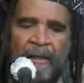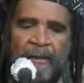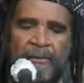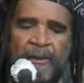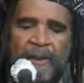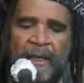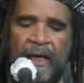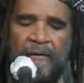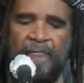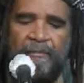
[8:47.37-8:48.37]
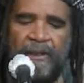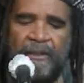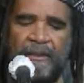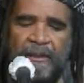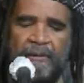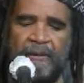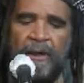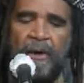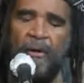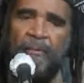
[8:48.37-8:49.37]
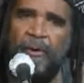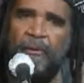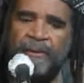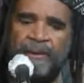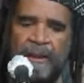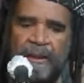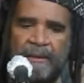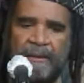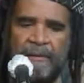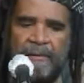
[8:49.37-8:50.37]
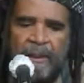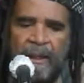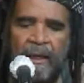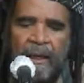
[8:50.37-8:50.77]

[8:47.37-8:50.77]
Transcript: including air fresheners and all-purpose cleansers,